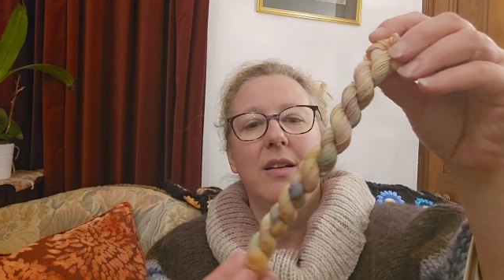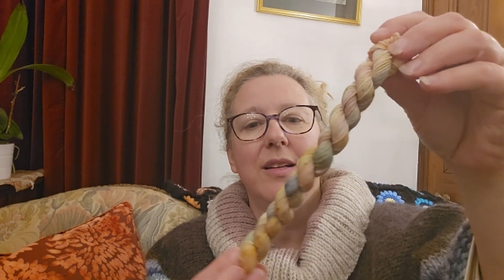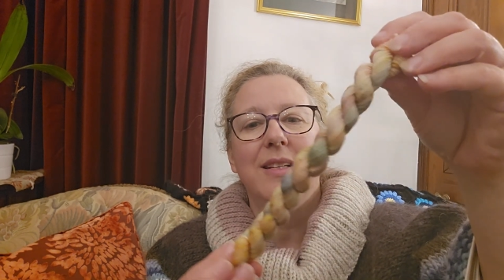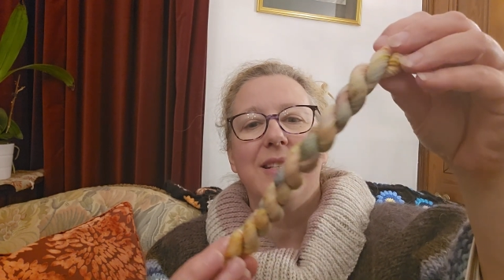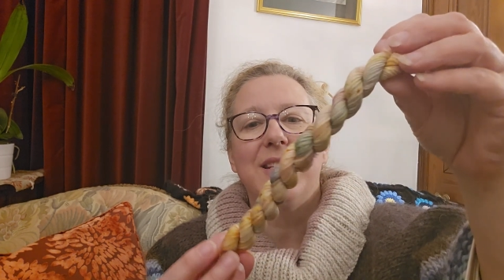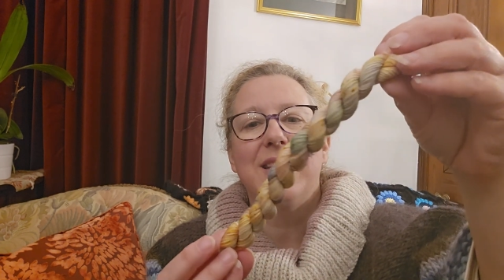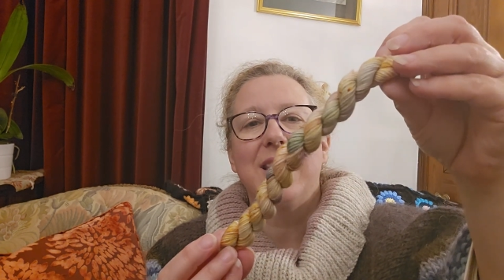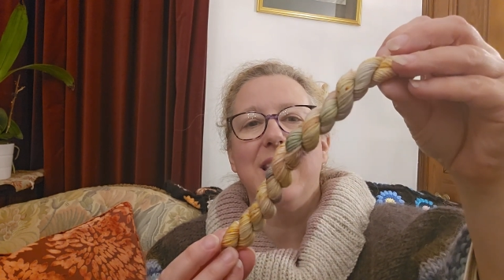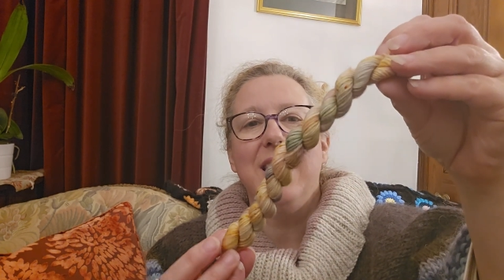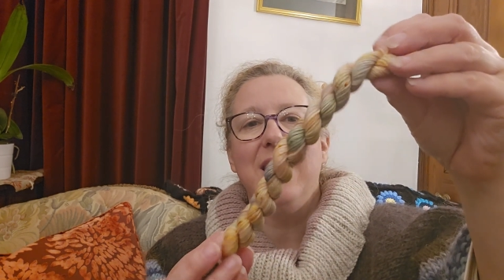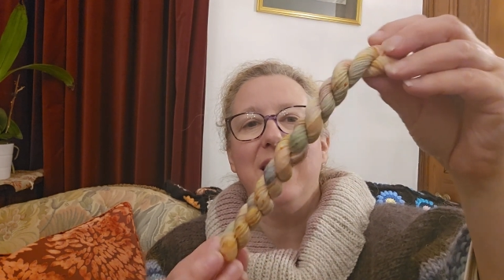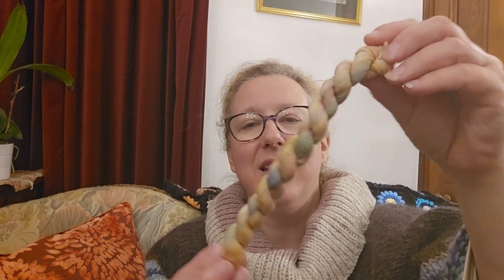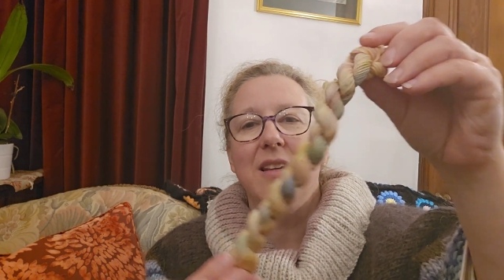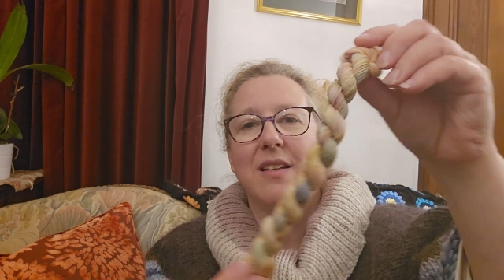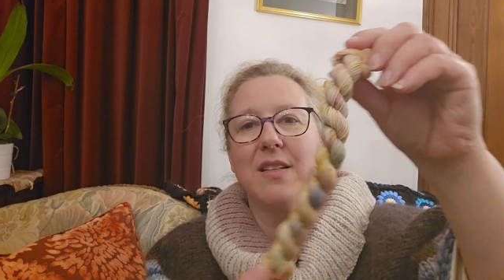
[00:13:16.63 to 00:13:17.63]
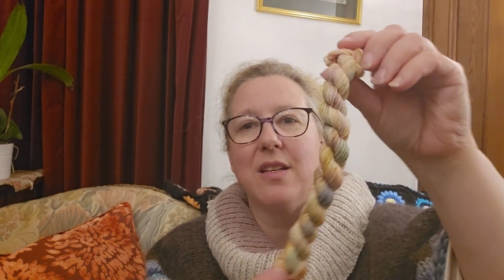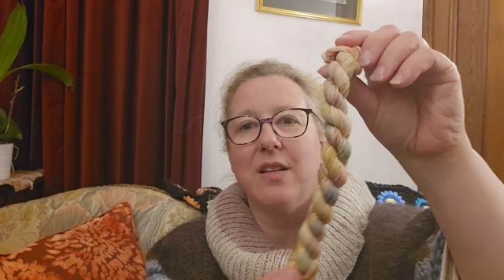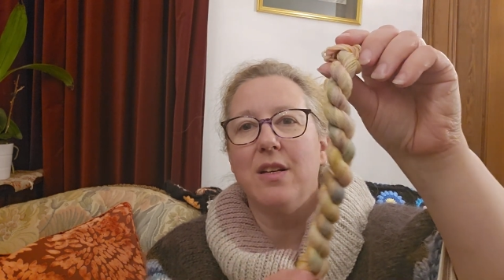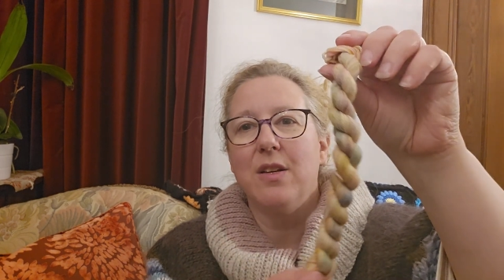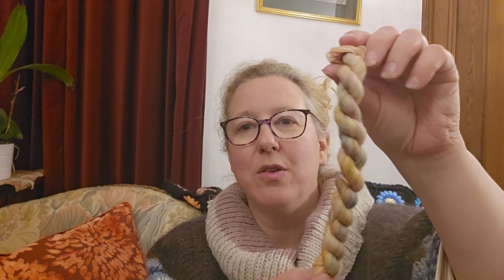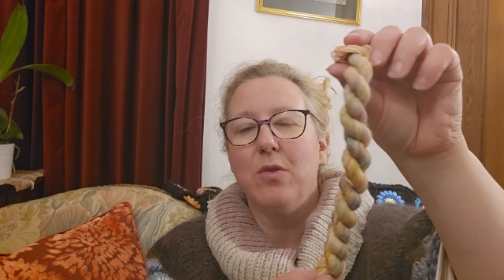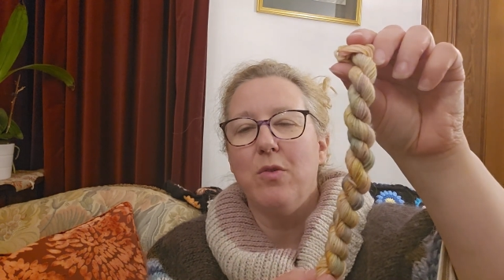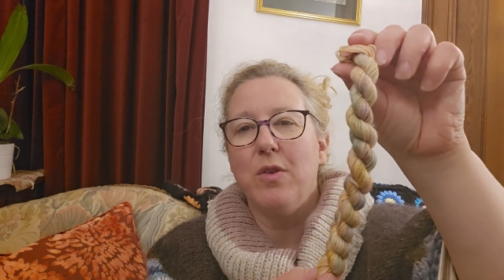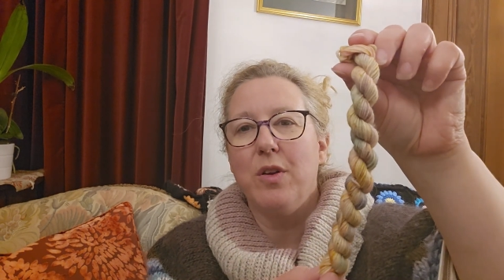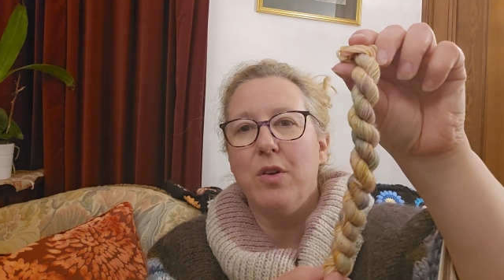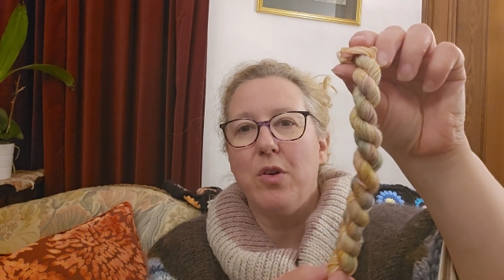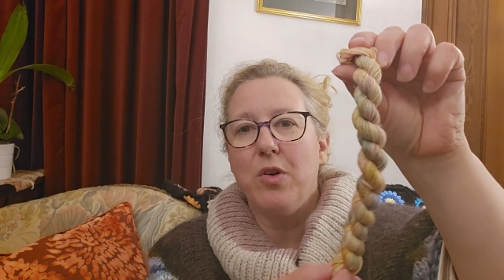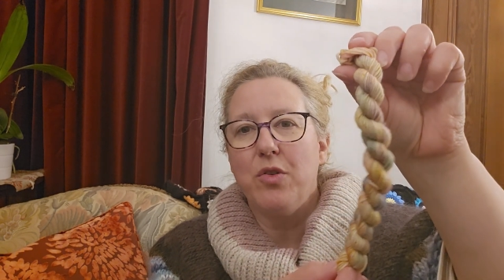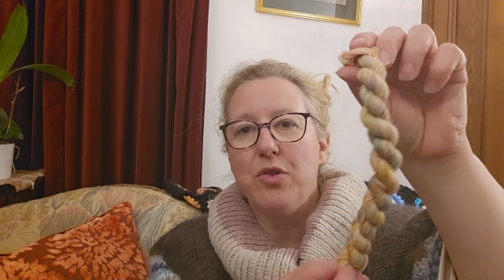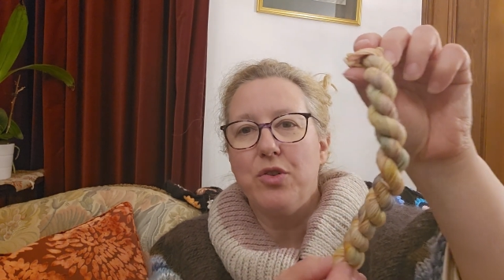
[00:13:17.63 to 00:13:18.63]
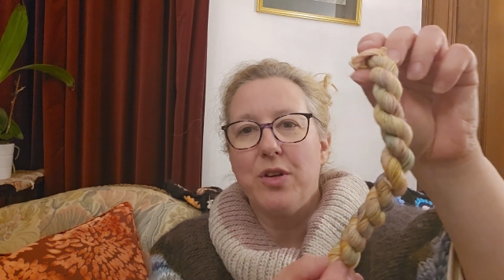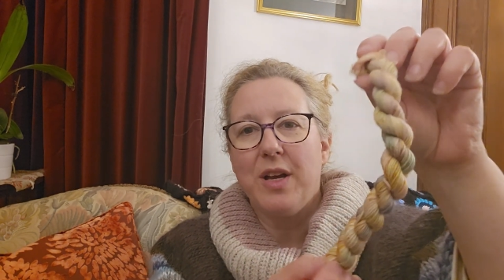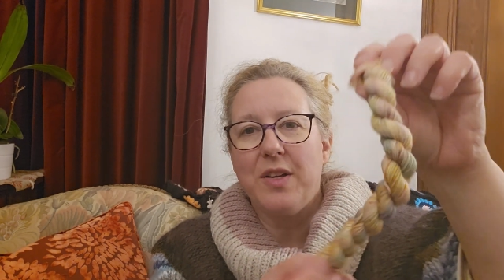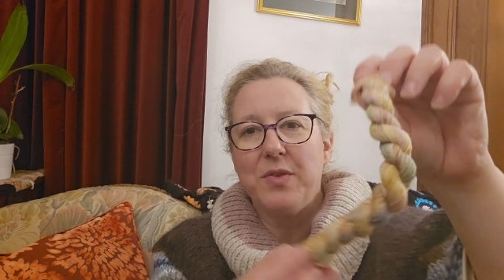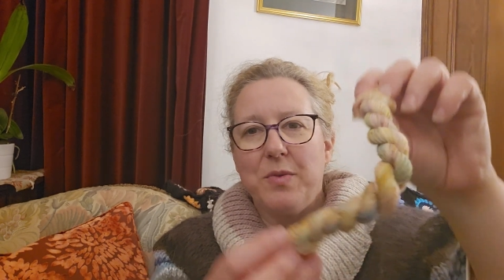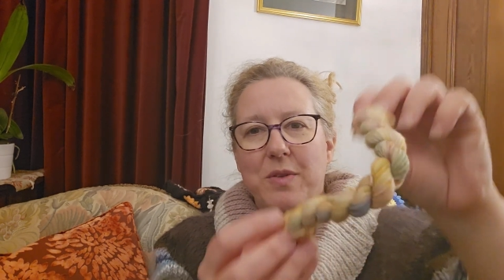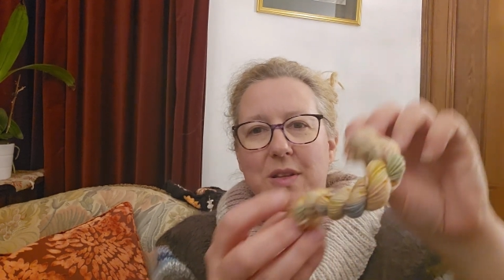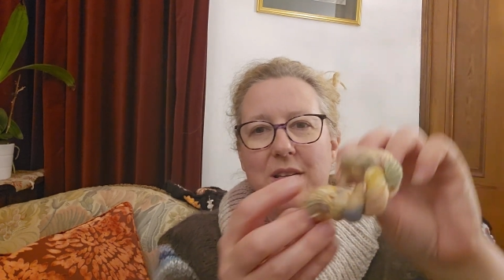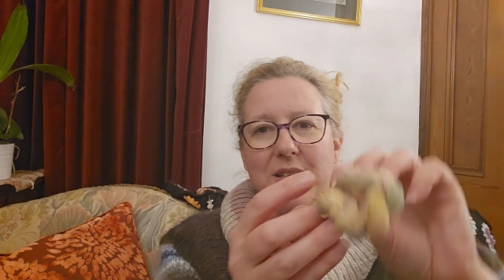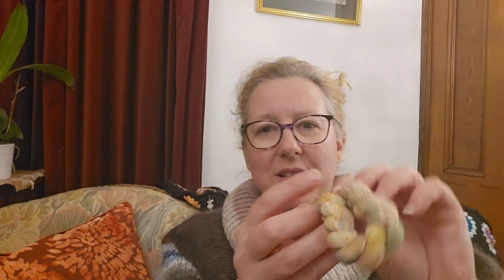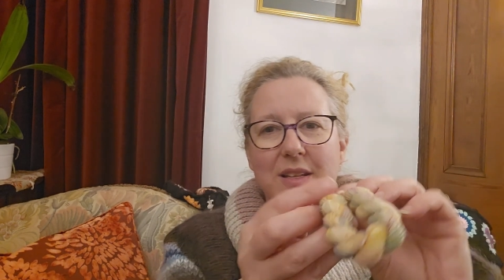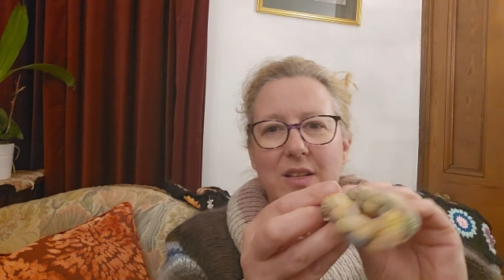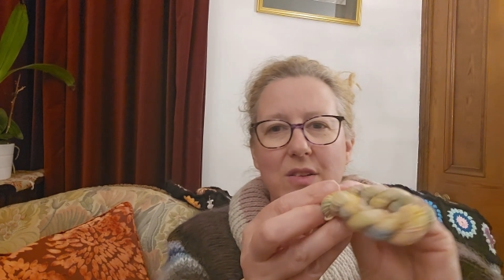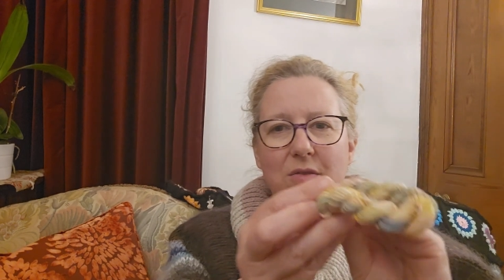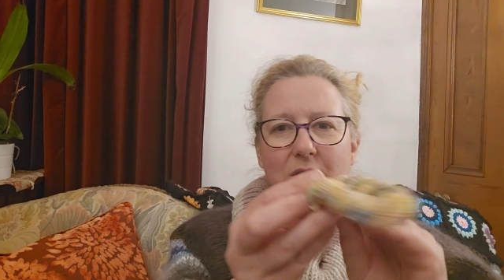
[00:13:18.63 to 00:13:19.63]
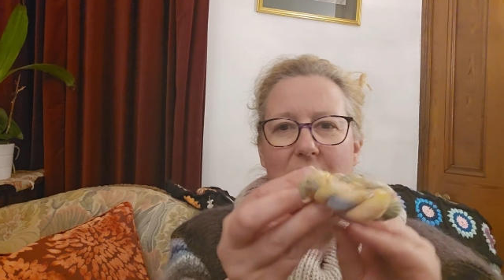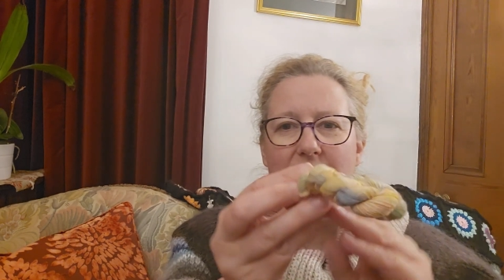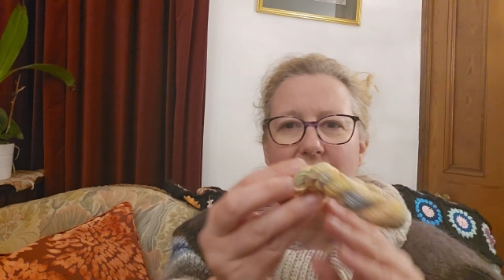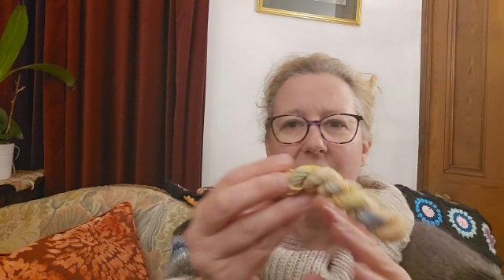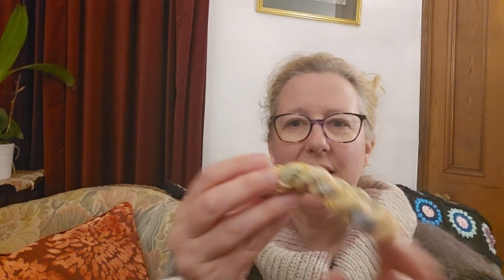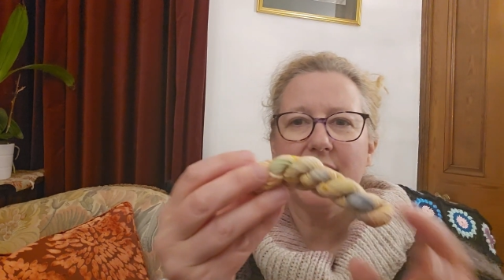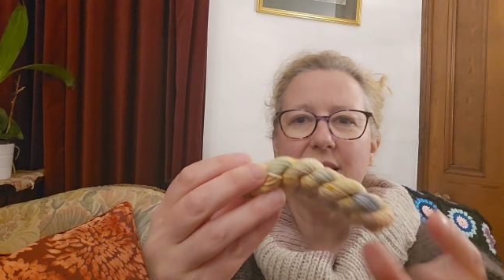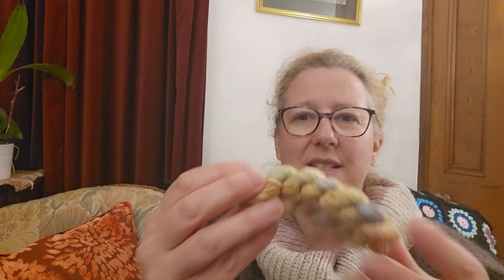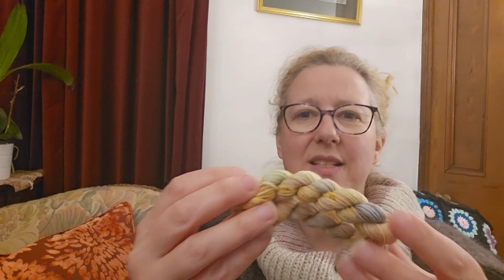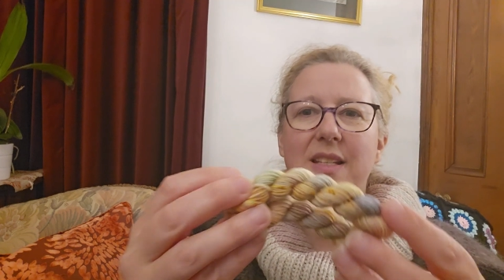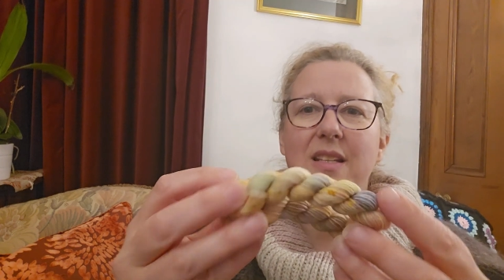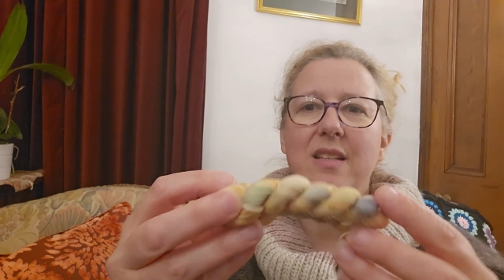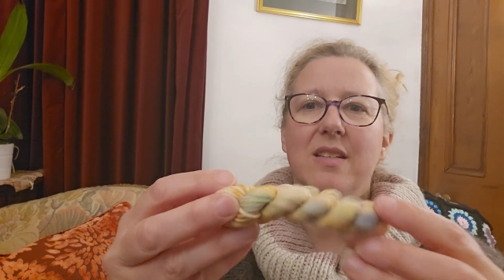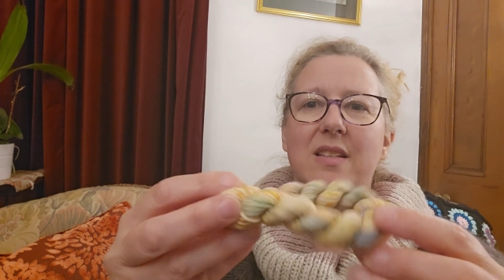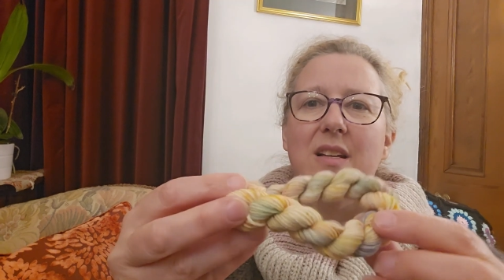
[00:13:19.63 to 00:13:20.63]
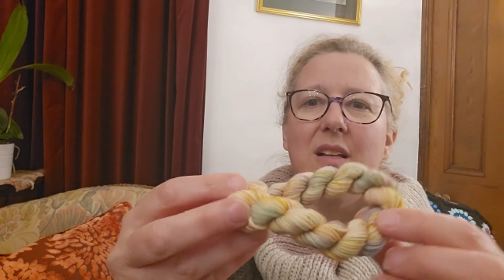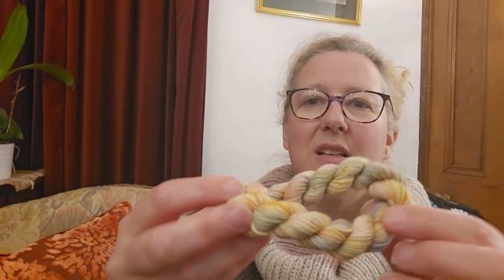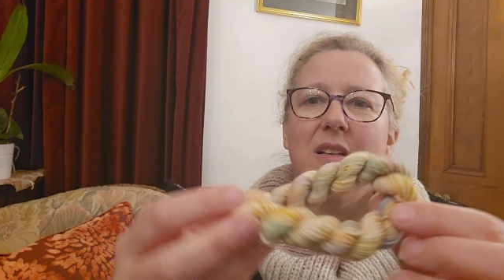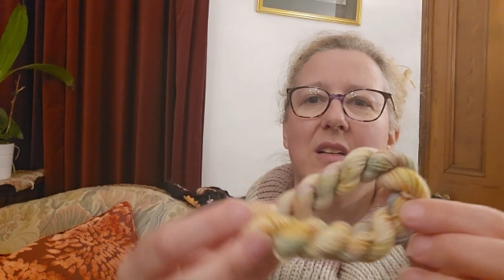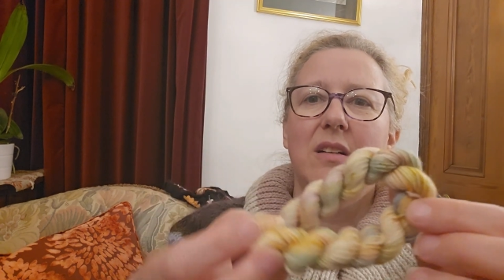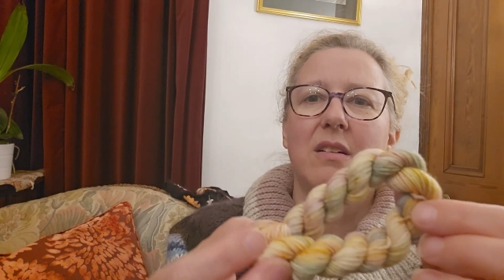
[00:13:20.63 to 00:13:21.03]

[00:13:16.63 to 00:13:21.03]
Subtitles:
skein that's going to go in contrast with these. Can you really get to see this colour?